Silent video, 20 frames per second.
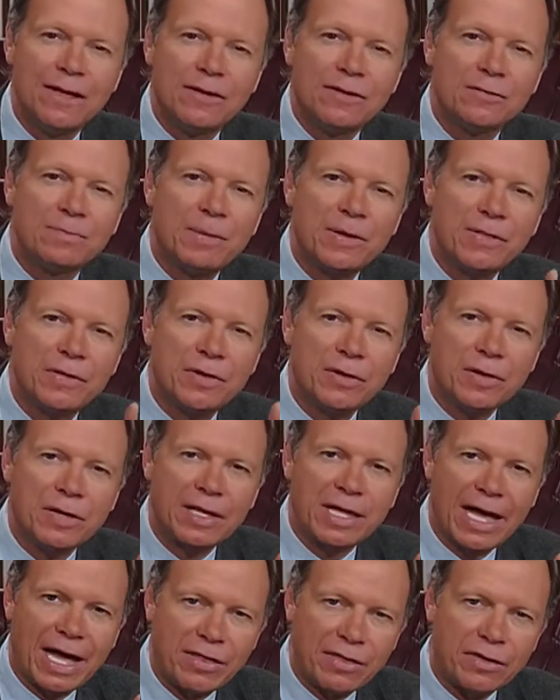But the
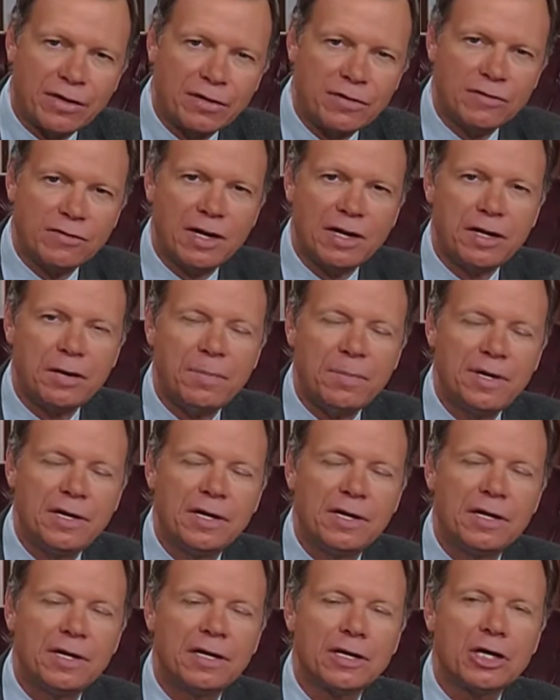Catholic
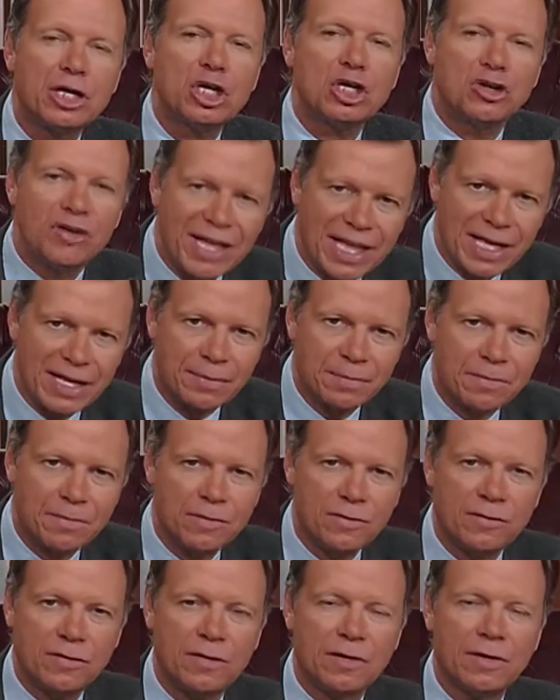Encyclopedia
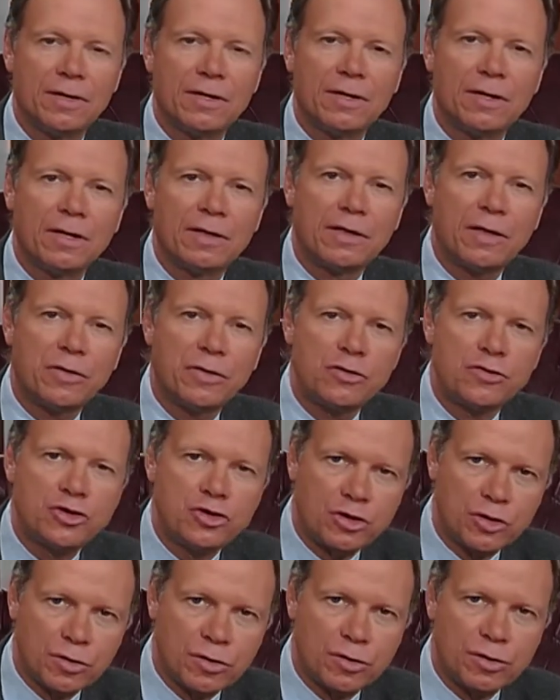claims that the
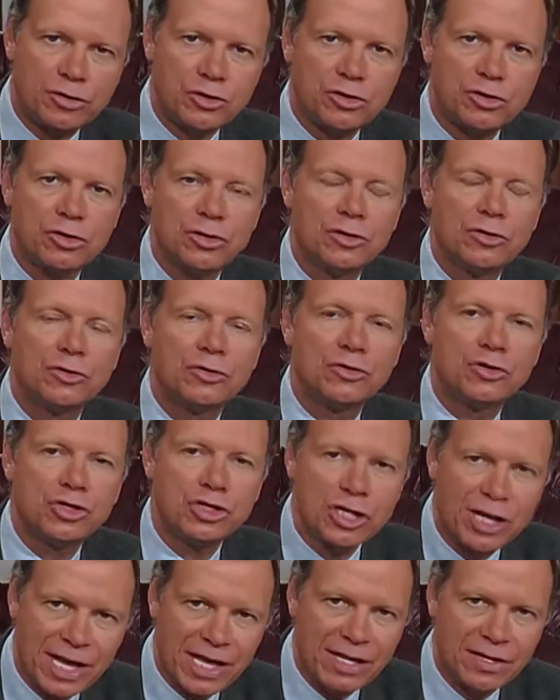church
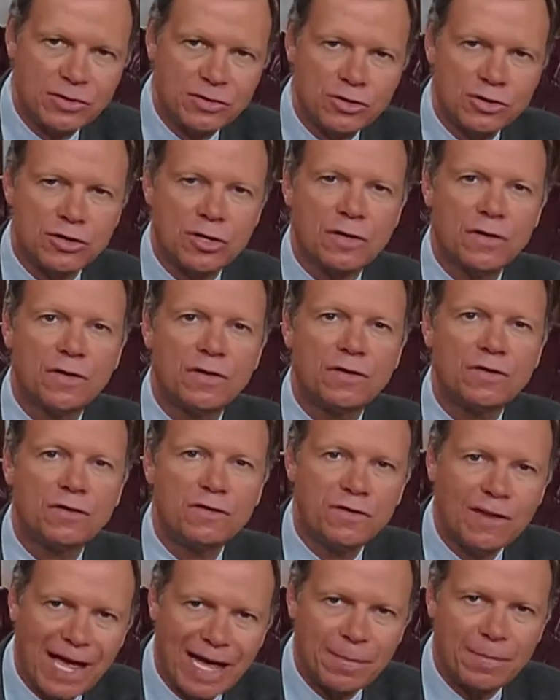changed the
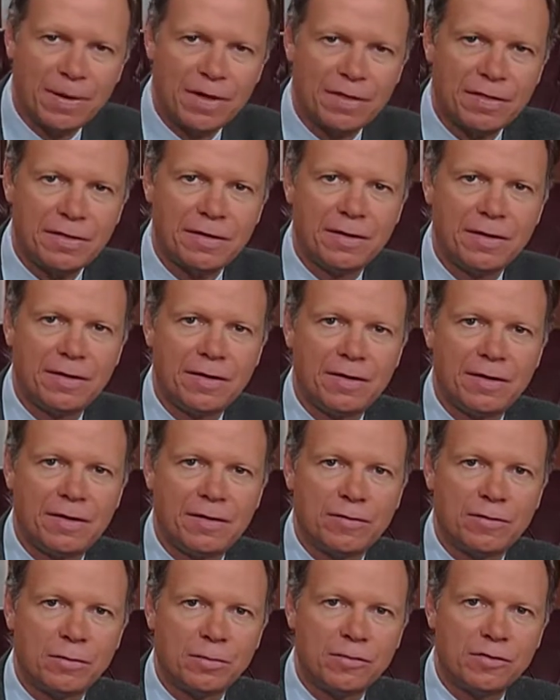Sabbath
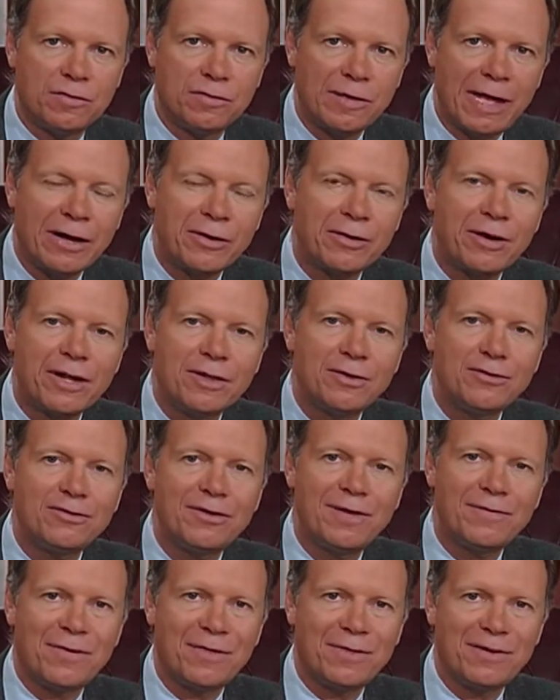from Saturday, the
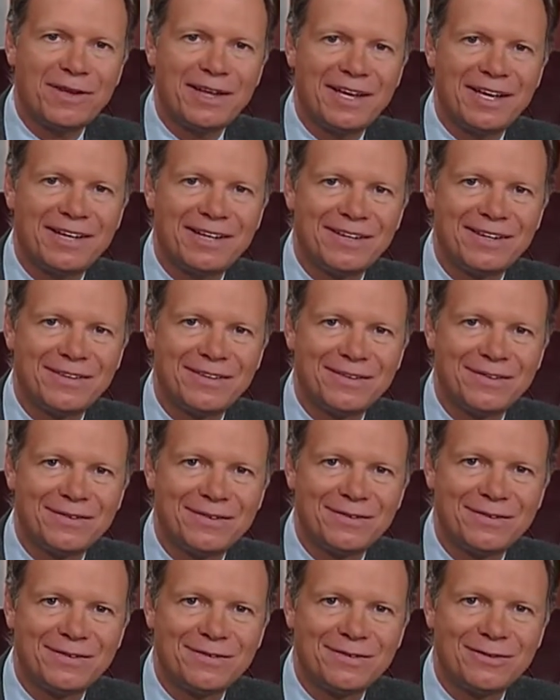seventh day,
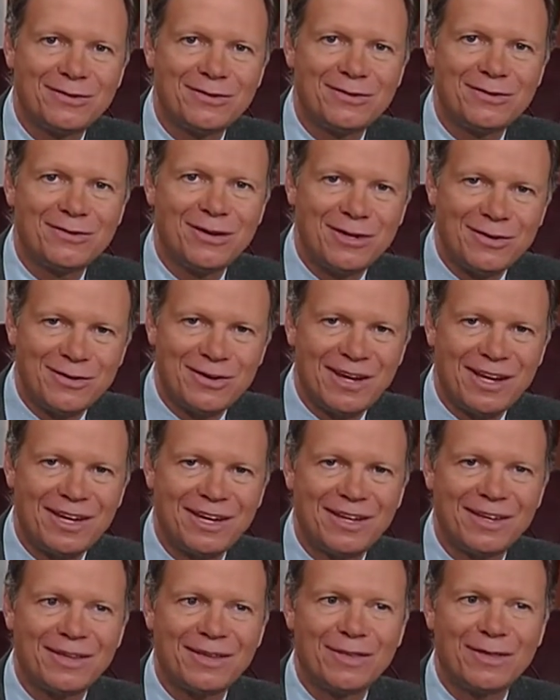to Sunday,
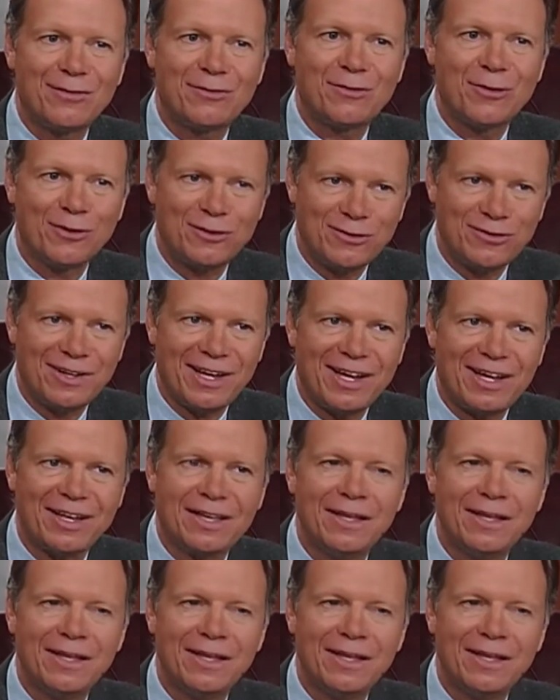the first day.